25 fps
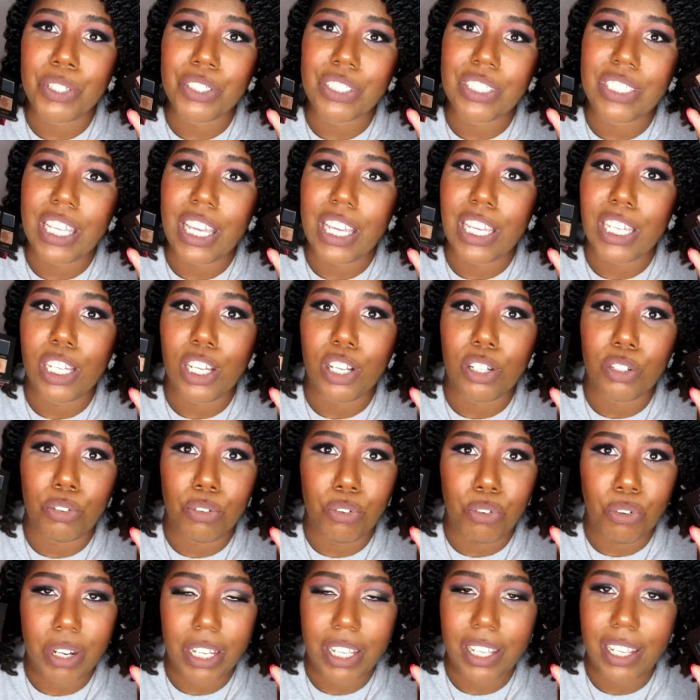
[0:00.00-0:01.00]
would say
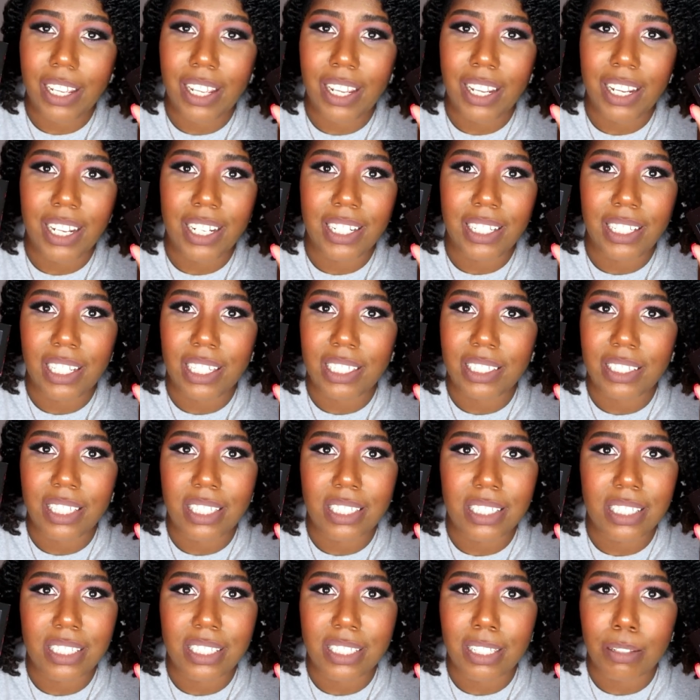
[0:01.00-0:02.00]
go ahead and get
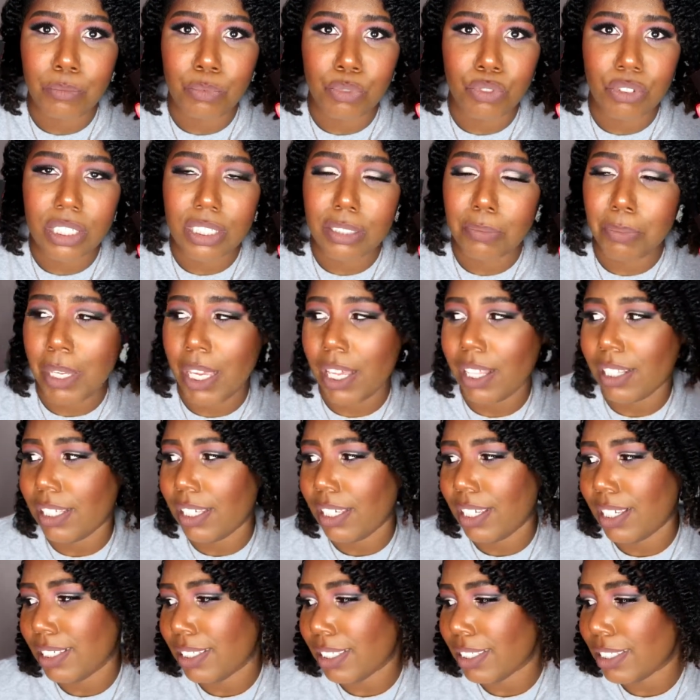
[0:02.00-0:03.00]
this Temptress
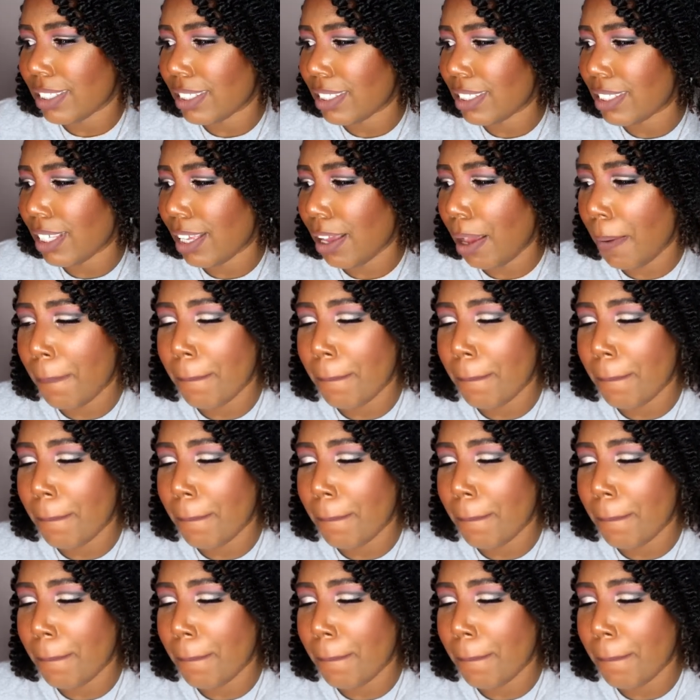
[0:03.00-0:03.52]
palette. It's